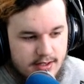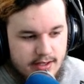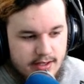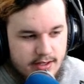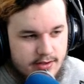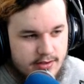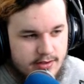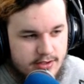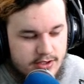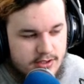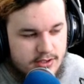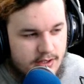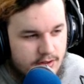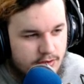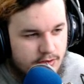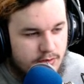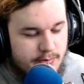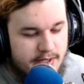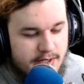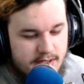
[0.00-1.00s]
uh, just a
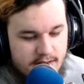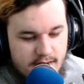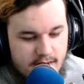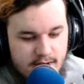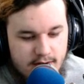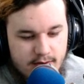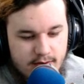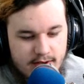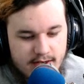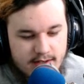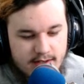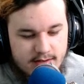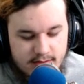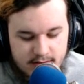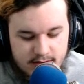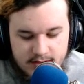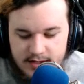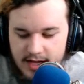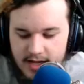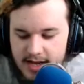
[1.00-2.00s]
little bit ago, and
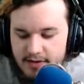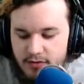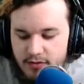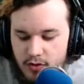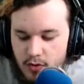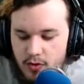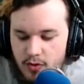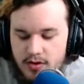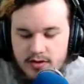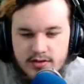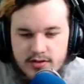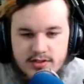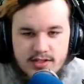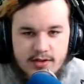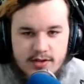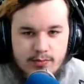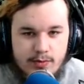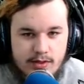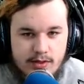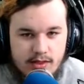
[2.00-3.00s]
I recorded
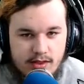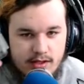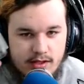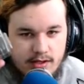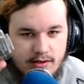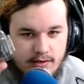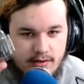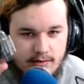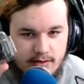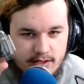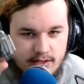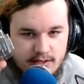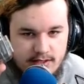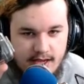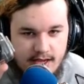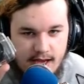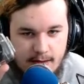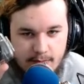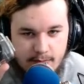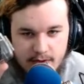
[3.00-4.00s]
stuff with the this
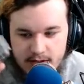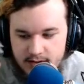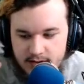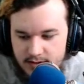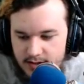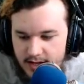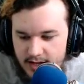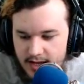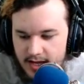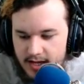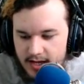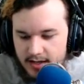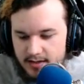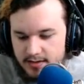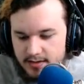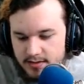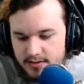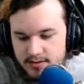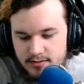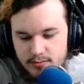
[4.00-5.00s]
camera
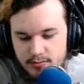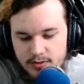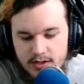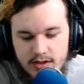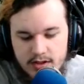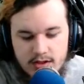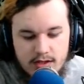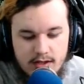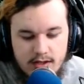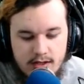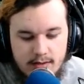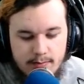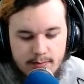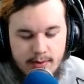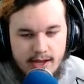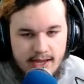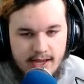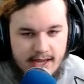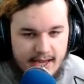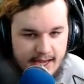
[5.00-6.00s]
and with
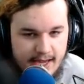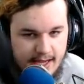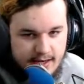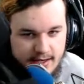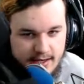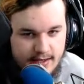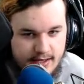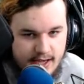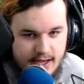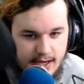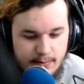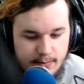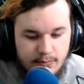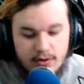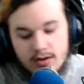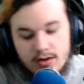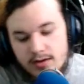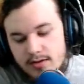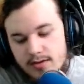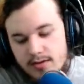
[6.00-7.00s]
my Canon
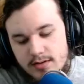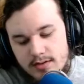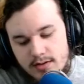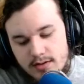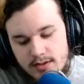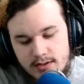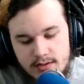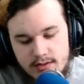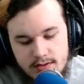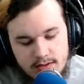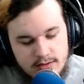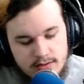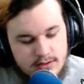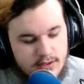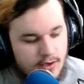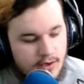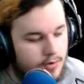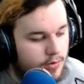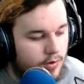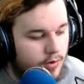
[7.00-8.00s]
camera.
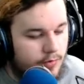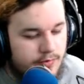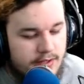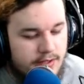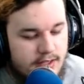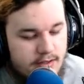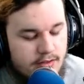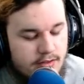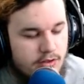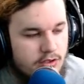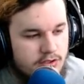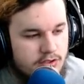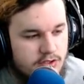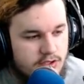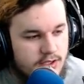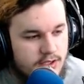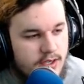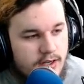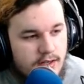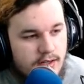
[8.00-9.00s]
So hopefully it looks
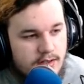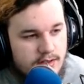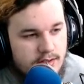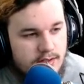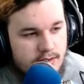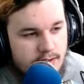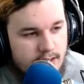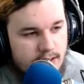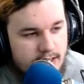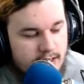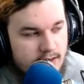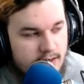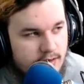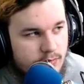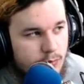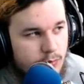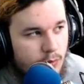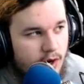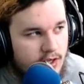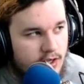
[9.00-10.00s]
good. I
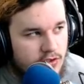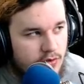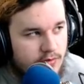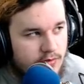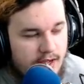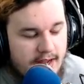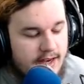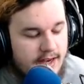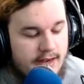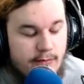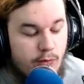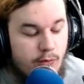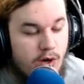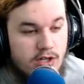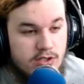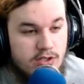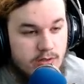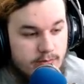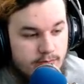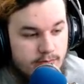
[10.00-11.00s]
gotta watch over. I didn't even
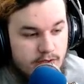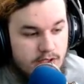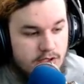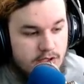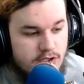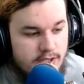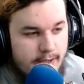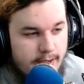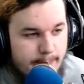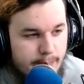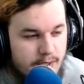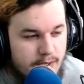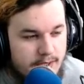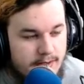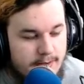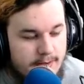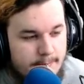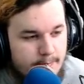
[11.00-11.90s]
watch the footage yet, but